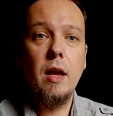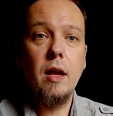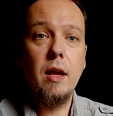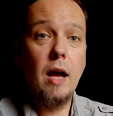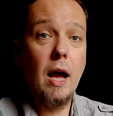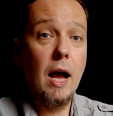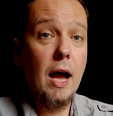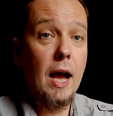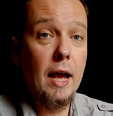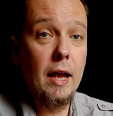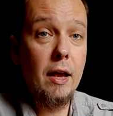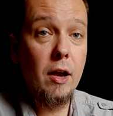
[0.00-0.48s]

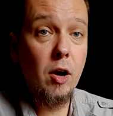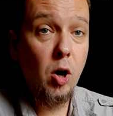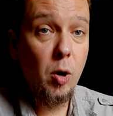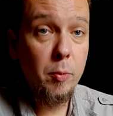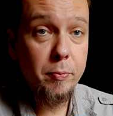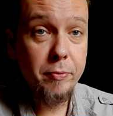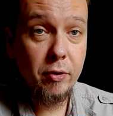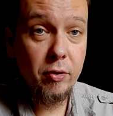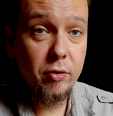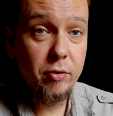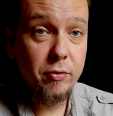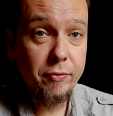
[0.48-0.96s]
I hope
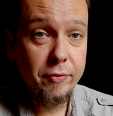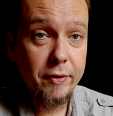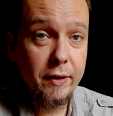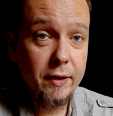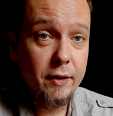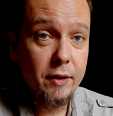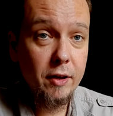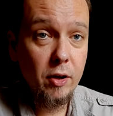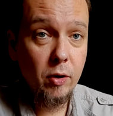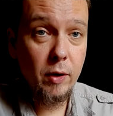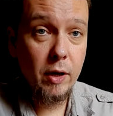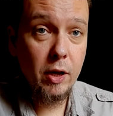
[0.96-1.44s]
this
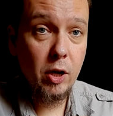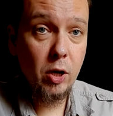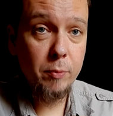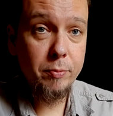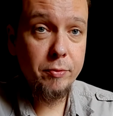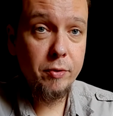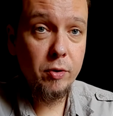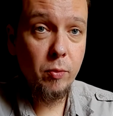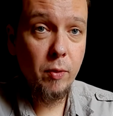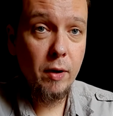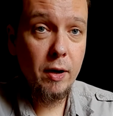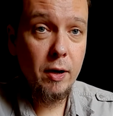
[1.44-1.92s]
video
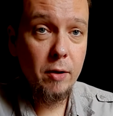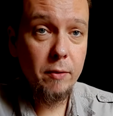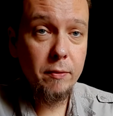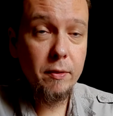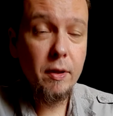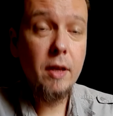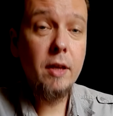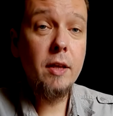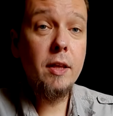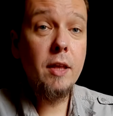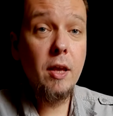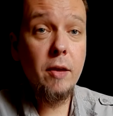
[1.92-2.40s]
helped you out.
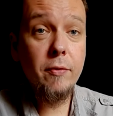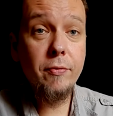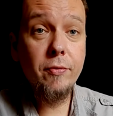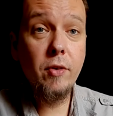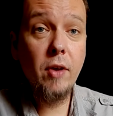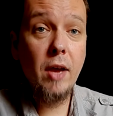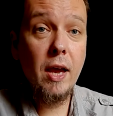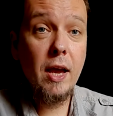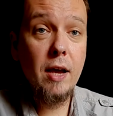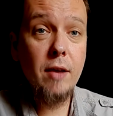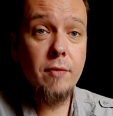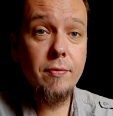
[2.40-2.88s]
If you
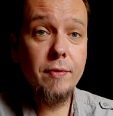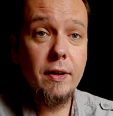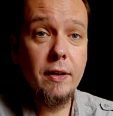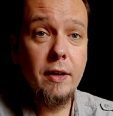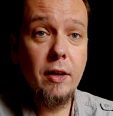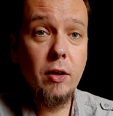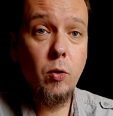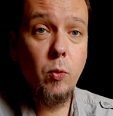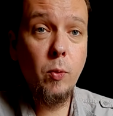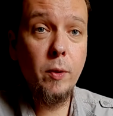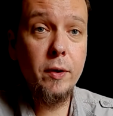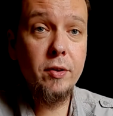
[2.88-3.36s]
have any
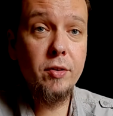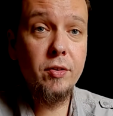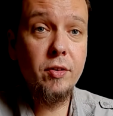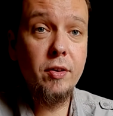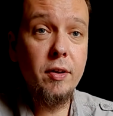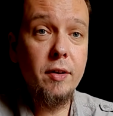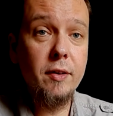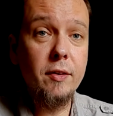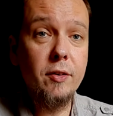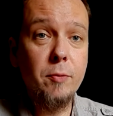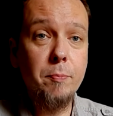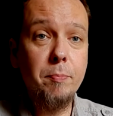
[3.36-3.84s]

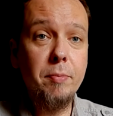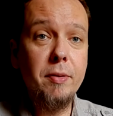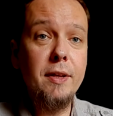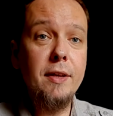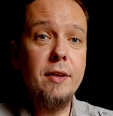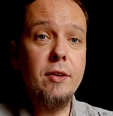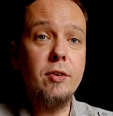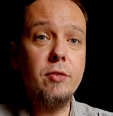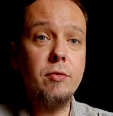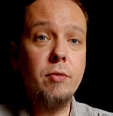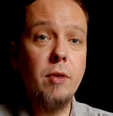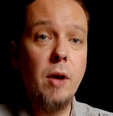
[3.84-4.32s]
questions,
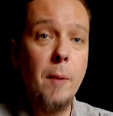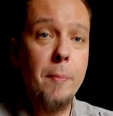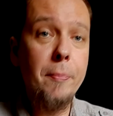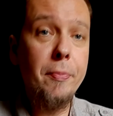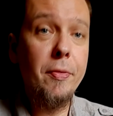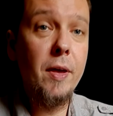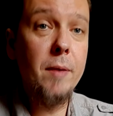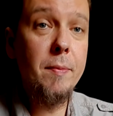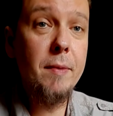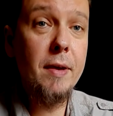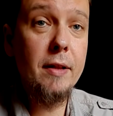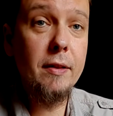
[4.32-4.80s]
please drop
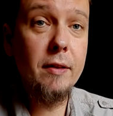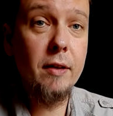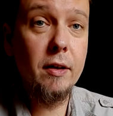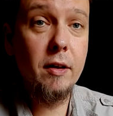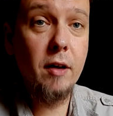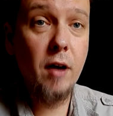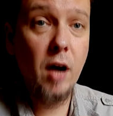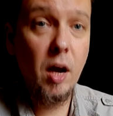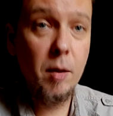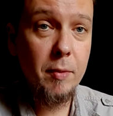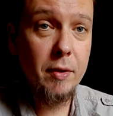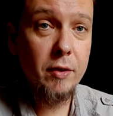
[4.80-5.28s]
them in the
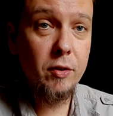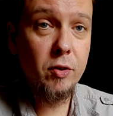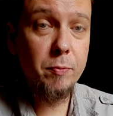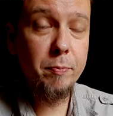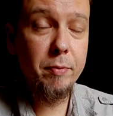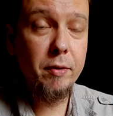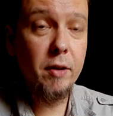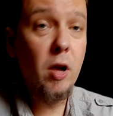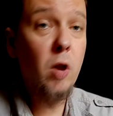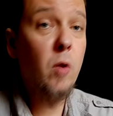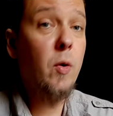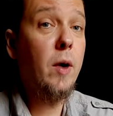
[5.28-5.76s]
comments below